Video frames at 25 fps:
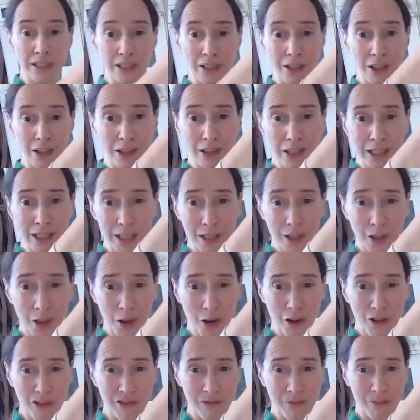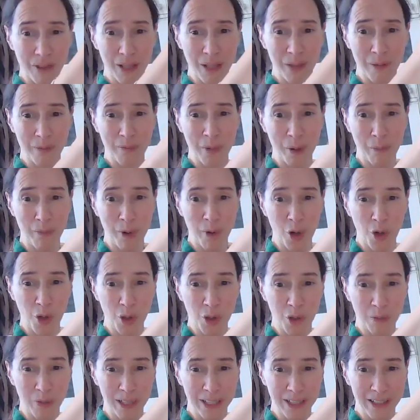garlic off my
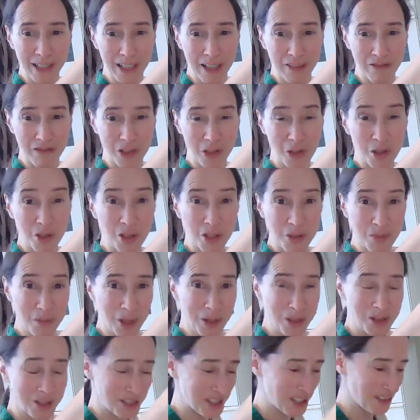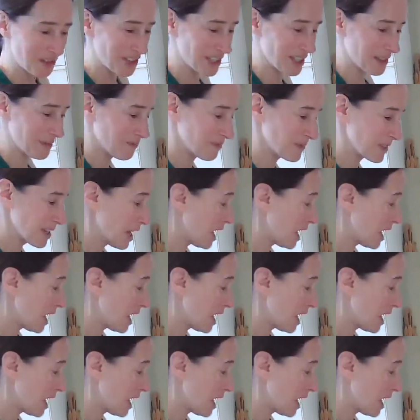bulb, I've used most of it.